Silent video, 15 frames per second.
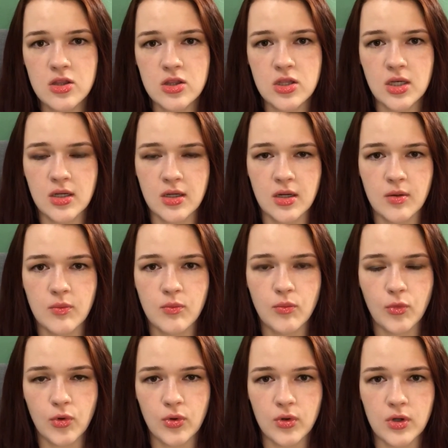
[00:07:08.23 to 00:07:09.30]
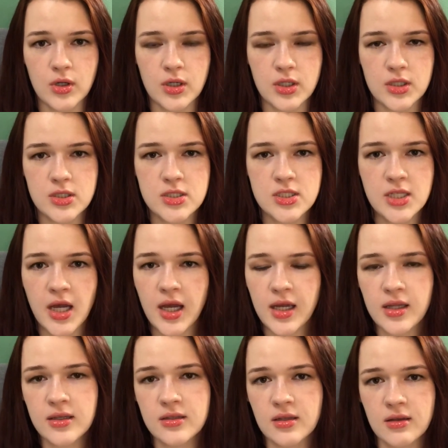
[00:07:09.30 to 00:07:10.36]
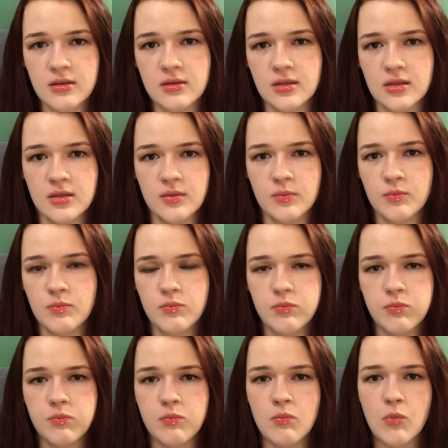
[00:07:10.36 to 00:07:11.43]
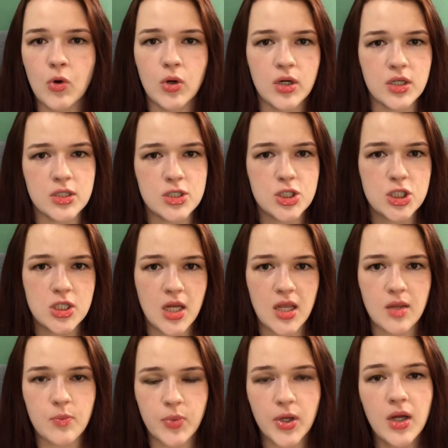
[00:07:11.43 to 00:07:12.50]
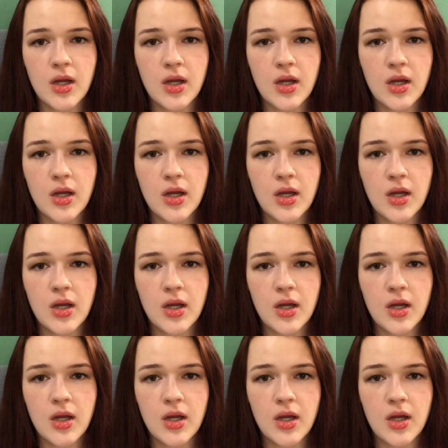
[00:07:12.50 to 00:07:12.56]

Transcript: the more tight, the more in shape,